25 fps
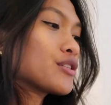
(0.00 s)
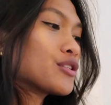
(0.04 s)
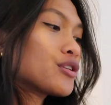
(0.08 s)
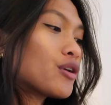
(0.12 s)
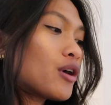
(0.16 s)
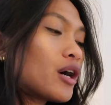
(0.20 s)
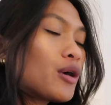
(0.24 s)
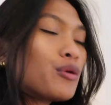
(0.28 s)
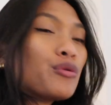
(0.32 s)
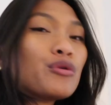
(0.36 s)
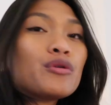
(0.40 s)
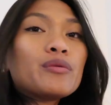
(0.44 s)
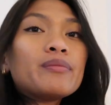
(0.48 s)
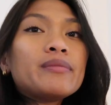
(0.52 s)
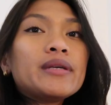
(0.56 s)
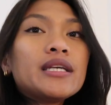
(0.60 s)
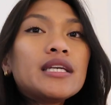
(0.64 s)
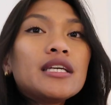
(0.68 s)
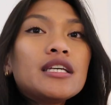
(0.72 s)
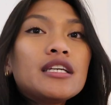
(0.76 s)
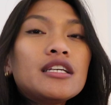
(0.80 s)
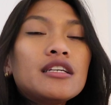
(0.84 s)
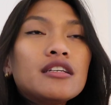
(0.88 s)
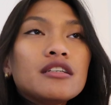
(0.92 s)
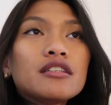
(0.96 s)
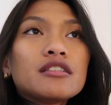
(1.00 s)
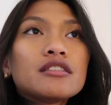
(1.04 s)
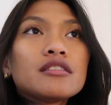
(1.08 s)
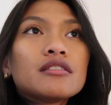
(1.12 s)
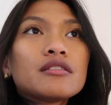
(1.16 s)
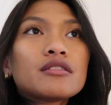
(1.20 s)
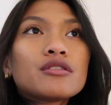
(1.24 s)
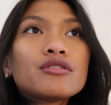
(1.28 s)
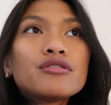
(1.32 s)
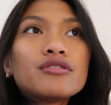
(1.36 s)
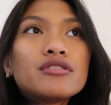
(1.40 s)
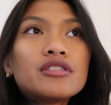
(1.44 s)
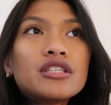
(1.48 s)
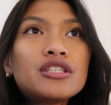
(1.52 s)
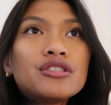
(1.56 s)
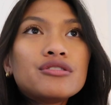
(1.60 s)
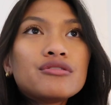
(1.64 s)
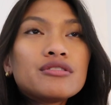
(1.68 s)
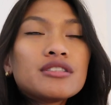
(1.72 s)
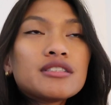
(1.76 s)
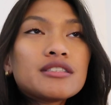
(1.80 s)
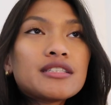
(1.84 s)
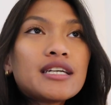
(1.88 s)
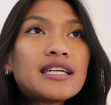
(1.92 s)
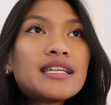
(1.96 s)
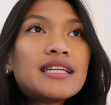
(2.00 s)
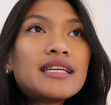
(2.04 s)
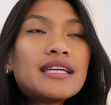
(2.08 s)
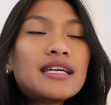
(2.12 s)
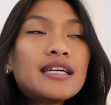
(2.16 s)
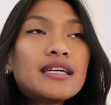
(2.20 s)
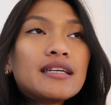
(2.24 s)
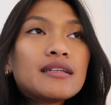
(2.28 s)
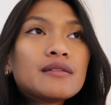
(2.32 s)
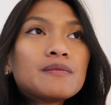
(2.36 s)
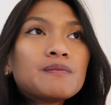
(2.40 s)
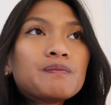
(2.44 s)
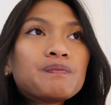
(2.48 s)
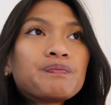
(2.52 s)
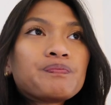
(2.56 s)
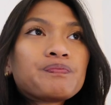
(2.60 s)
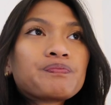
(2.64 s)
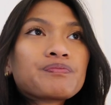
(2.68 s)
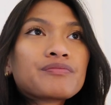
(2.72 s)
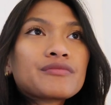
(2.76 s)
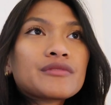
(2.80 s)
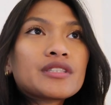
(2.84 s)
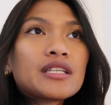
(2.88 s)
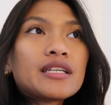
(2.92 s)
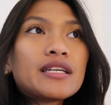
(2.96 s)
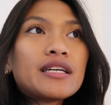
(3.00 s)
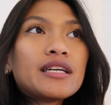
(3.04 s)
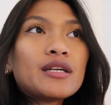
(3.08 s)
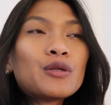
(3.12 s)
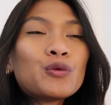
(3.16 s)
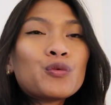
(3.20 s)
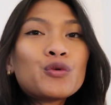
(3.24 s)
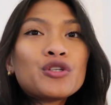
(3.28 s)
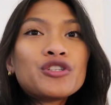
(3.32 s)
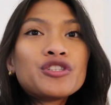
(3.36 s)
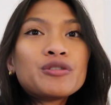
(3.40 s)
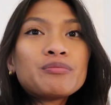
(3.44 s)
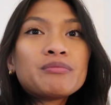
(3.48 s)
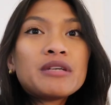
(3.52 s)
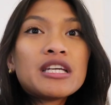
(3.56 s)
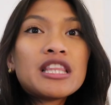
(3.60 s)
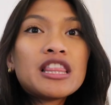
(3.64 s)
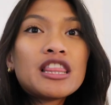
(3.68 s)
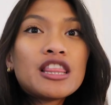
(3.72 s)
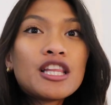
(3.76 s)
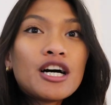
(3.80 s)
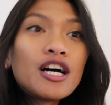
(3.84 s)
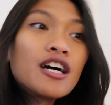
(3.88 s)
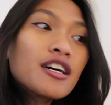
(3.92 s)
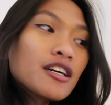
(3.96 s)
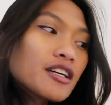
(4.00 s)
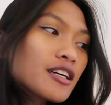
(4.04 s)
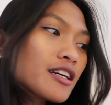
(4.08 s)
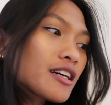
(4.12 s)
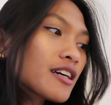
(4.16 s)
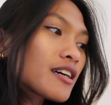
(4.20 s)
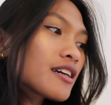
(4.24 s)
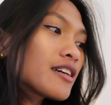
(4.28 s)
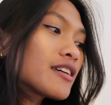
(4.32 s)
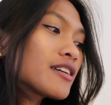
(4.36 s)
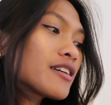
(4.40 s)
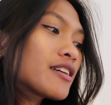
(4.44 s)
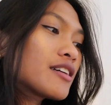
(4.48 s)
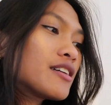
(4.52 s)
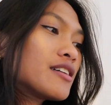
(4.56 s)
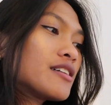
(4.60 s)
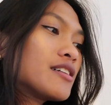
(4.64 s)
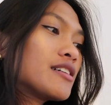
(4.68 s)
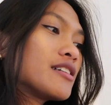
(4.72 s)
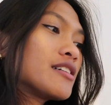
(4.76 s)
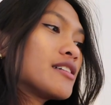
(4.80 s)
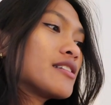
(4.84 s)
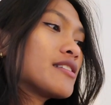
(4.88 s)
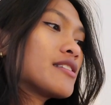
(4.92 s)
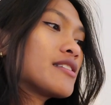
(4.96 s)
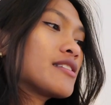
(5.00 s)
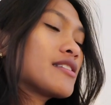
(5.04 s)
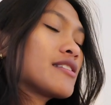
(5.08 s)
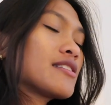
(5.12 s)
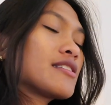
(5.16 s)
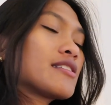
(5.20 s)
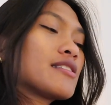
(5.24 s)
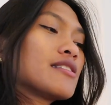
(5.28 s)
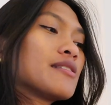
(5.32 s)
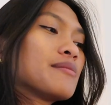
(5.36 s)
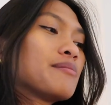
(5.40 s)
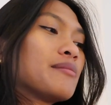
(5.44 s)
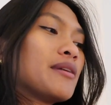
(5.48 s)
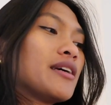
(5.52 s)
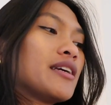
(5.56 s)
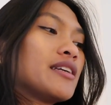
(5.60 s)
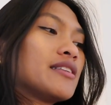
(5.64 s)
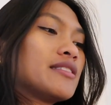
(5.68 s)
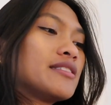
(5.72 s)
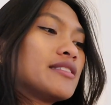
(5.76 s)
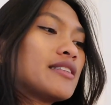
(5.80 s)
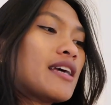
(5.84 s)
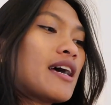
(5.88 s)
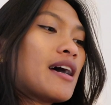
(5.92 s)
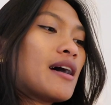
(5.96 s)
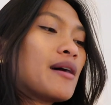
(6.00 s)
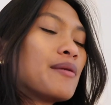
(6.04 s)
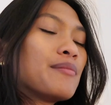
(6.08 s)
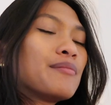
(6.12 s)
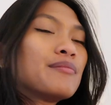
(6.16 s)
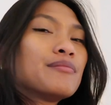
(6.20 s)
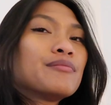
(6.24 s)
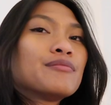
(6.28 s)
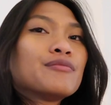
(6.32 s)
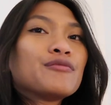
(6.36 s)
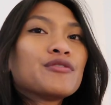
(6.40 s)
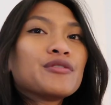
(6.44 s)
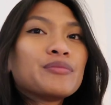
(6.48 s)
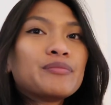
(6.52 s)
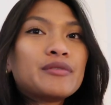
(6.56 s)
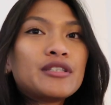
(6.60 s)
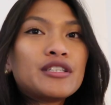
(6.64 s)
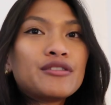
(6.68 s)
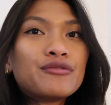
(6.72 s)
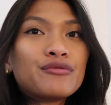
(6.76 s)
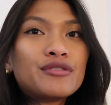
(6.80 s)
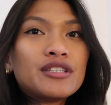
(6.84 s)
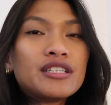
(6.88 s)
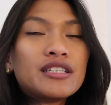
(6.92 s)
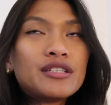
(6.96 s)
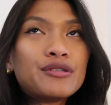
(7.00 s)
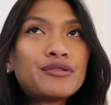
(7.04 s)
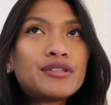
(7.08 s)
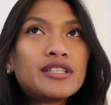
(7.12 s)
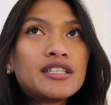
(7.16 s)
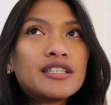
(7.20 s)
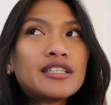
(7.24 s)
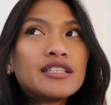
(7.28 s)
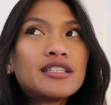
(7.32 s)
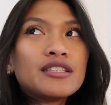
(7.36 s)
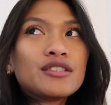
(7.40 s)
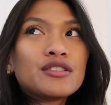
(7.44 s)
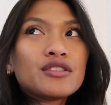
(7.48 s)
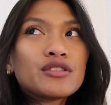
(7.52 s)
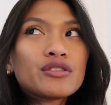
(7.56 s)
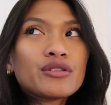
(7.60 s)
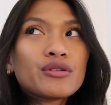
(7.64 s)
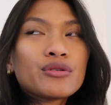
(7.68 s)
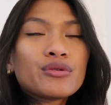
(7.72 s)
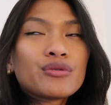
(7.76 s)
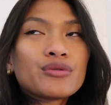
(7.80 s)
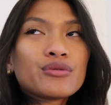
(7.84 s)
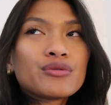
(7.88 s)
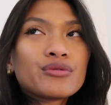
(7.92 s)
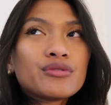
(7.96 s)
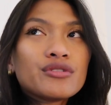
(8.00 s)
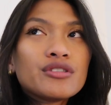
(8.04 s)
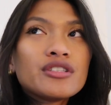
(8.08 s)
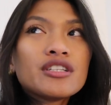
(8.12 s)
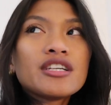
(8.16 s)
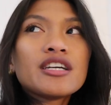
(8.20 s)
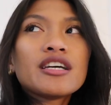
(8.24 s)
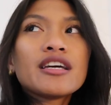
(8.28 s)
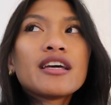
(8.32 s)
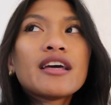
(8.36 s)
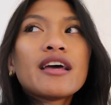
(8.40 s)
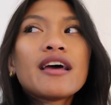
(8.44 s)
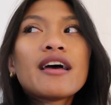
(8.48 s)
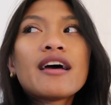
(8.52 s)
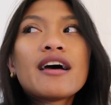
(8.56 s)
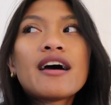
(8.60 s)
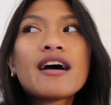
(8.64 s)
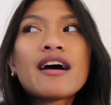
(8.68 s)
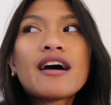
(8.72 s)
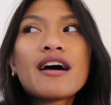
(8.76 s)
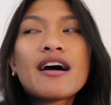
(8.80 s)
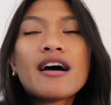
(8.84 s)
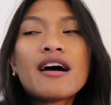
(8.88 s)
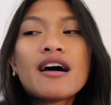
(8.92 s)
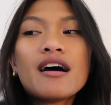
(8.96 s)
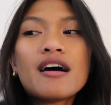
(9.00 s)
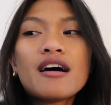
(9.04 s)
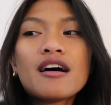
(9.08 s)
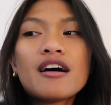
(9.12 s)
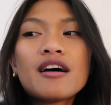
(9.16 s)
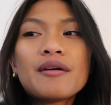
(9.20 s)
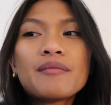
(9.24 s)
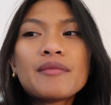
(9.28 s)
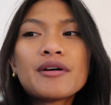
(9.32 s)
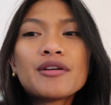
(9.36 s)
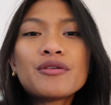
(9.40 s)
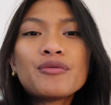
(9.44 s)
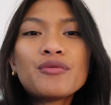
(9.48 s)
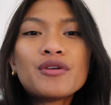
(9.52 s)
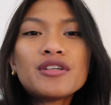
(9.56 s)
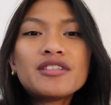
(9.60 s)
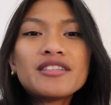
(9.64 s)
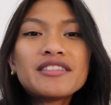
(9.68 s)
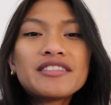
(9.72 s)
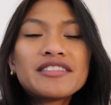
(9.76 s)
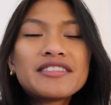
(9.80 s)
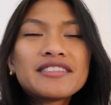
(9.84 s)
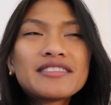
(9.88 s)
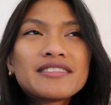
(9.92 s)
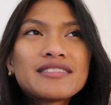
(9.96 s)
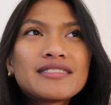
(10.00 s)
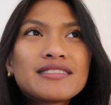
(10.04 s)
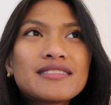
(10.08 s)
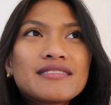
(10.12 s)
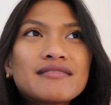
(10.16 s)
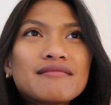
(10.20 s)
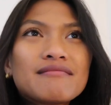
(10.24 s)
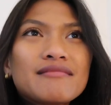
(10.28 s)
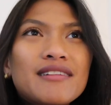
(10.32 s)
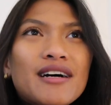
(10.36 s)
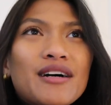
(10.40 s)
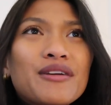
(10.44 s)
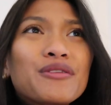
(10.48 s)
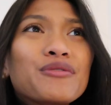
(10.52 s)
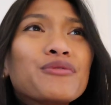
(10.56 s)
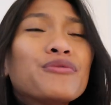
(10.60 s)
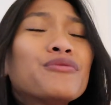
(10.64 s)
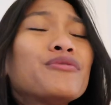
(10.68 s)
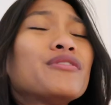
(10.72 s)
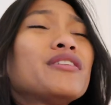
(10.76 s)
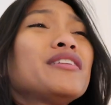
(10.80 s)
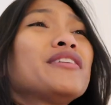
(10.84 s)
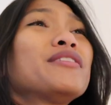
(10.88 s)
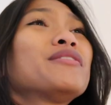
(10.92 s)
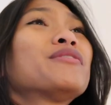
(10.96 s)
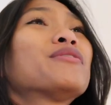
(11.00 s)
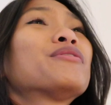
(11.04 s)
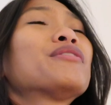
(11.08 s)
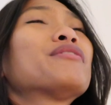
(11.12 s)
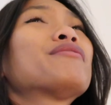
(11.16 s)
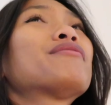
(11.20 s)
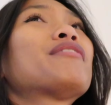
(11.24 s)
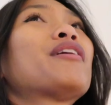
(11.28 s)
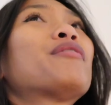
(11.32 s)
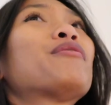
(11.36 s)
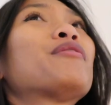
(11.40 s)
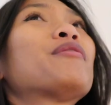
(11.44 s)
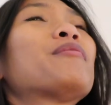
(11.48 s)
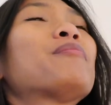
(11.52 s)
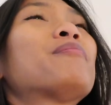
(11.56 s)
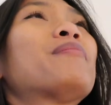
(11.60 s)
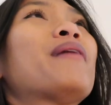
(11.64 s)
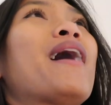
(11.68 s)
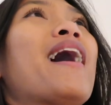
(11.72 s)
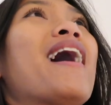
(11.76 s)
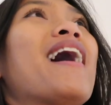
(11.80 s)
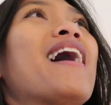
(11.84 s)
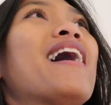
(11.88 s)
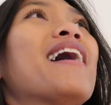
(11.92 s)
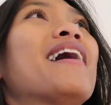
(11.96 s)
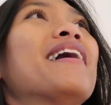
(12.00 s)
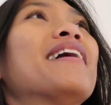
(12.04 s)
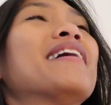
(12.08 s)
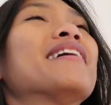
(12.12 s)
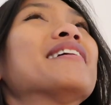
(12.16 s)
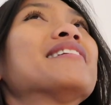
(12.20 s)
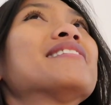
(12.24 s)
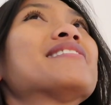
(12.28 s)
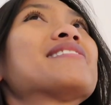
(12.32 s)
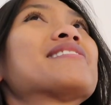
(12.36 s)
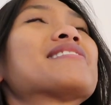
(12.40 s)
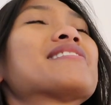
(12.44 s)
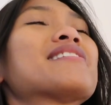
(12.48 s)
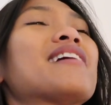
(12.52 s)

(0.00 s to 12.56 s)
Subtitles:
So I will be continue studying and wish me luck because my exam will be really really soon. I don't really know if I will pass.